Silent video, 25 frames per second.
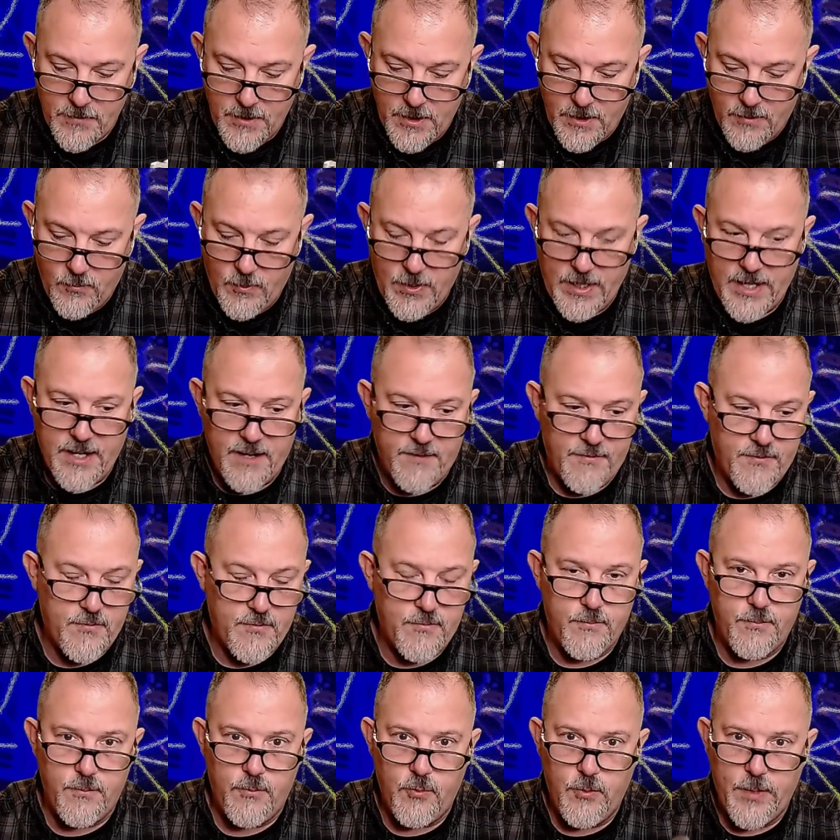We have...
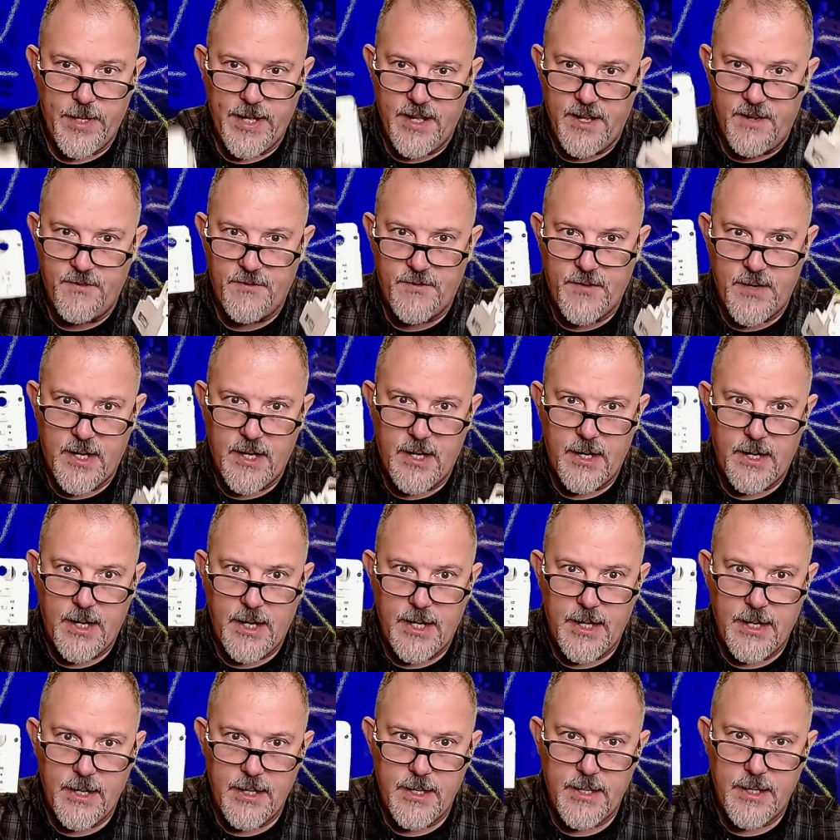We have uh,
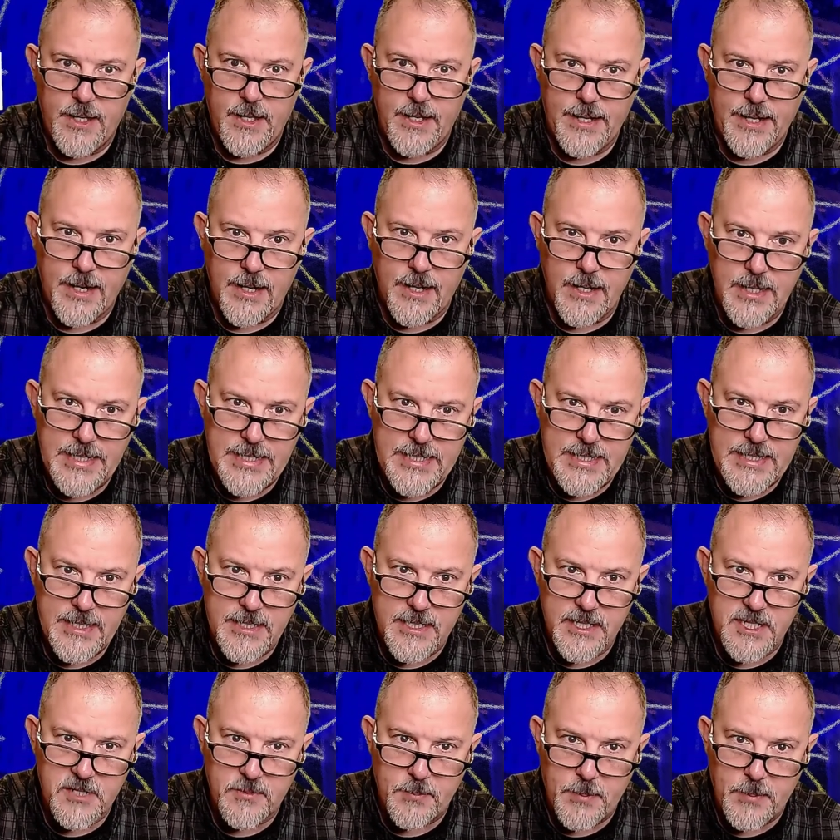uh, an L E D
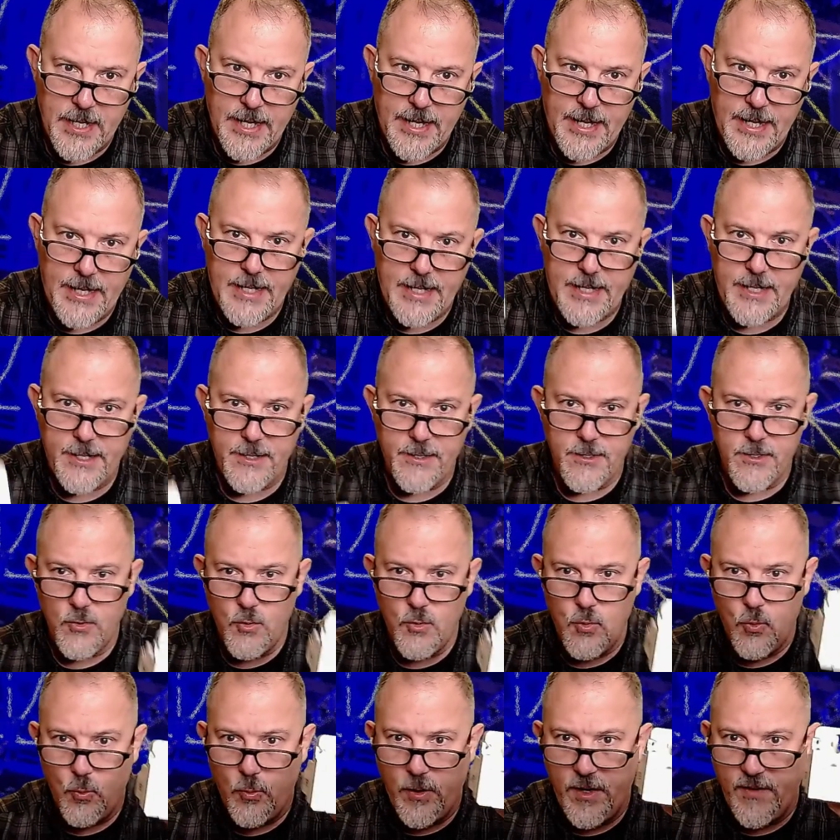display
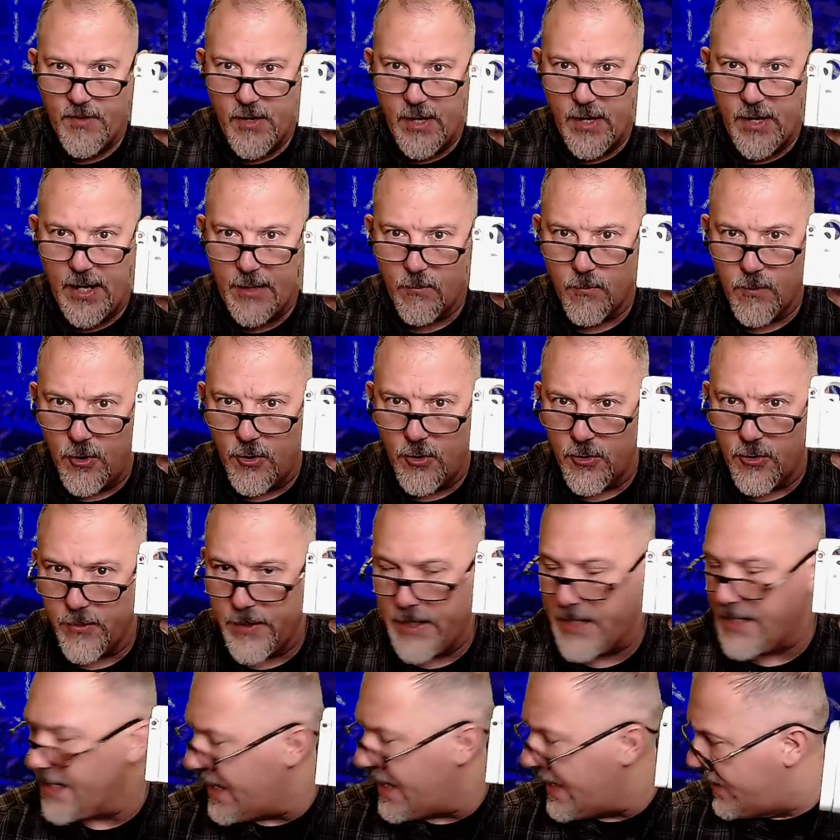here. We've got rotary
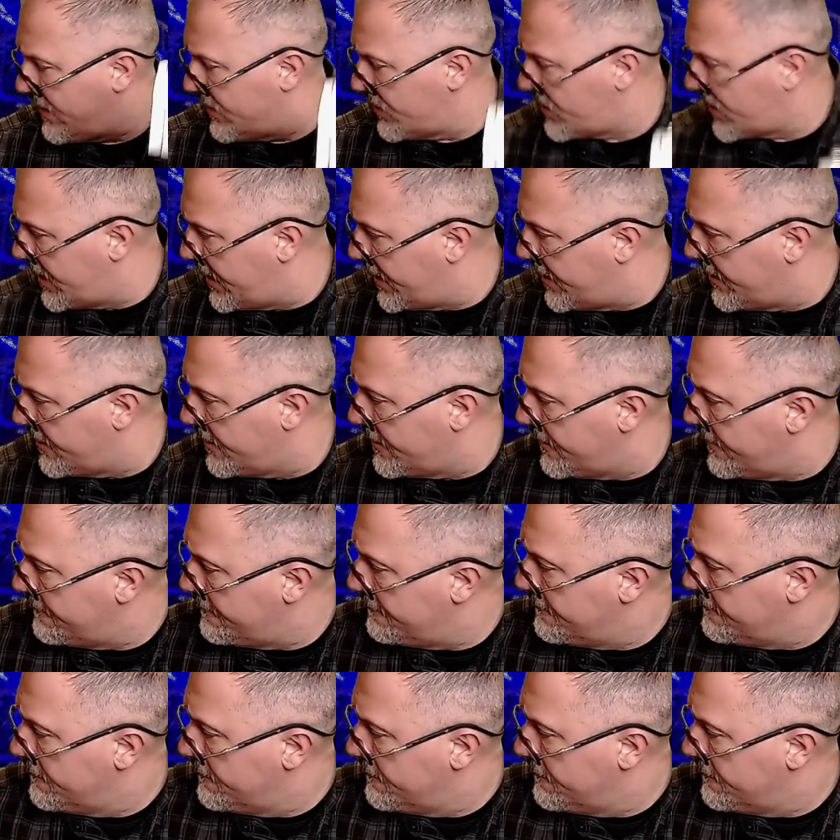dials here.